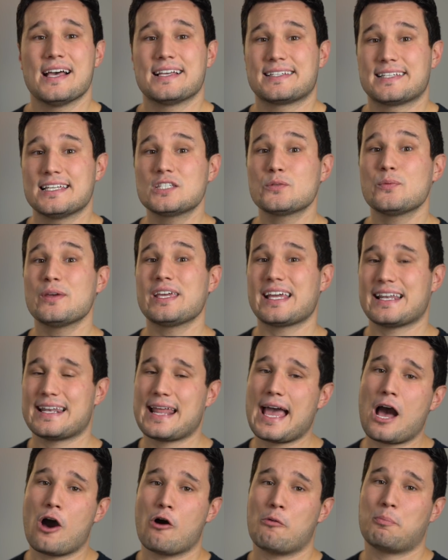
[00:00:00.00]
since we can
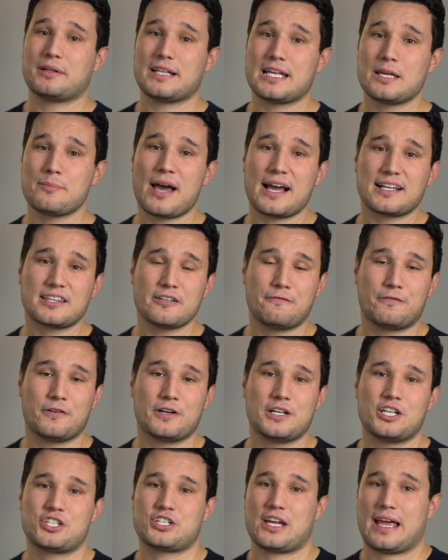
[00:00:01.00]
now play back the
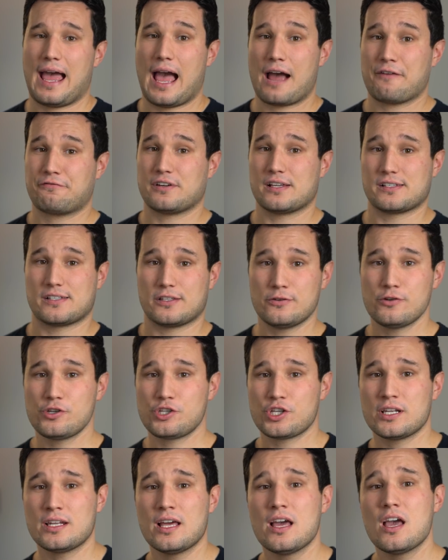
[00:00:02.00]
footage at half
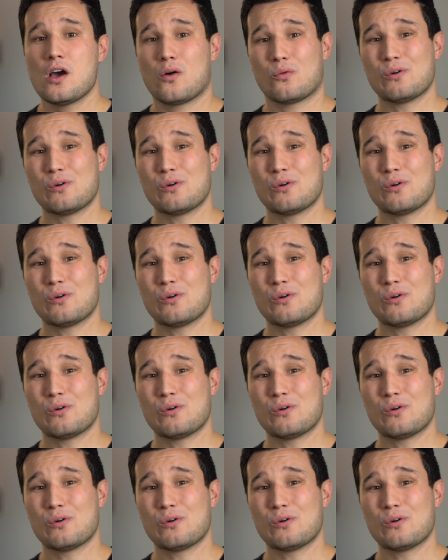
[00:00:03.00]
resolution,